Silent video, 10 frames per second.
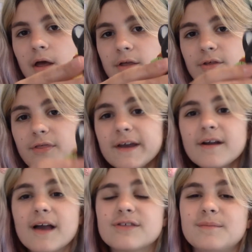So thank you
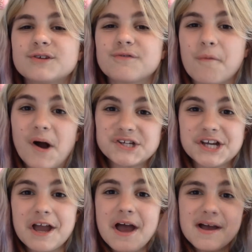guys so much for
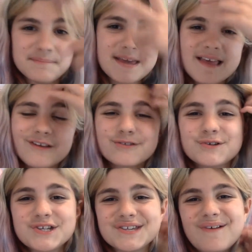watching. Peace out,
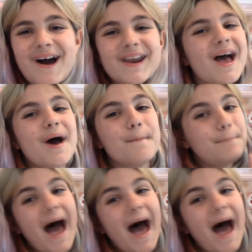Squishy Squad. Bye!